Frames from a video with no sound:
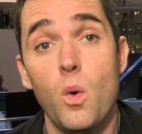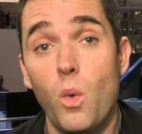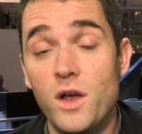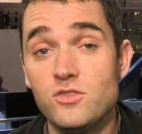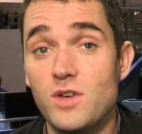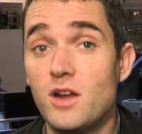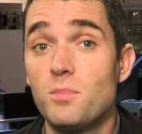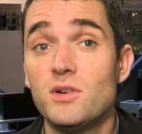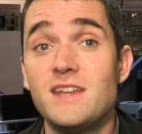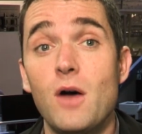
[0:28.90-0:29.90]
One trader
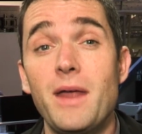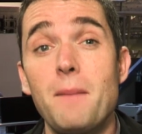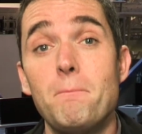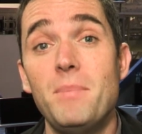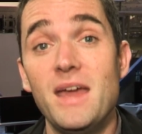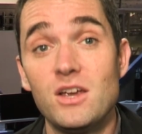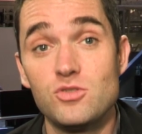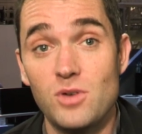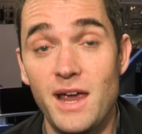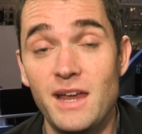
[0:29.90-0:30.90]
put down a
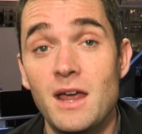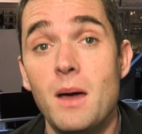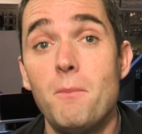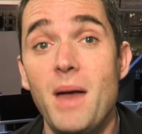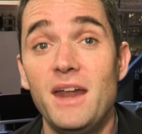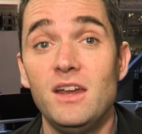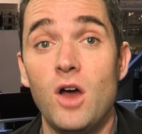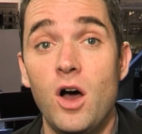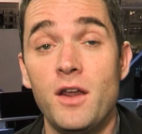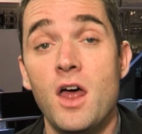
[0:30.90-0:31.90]
big trade
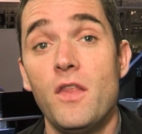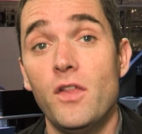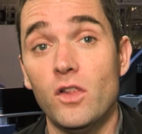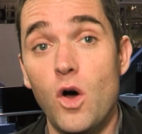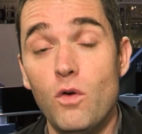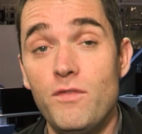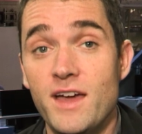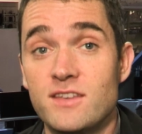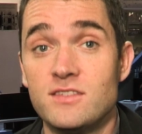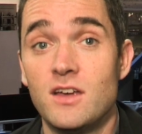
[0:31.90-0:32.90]
betting on the low
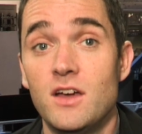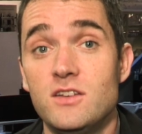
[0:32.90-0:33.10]
VIX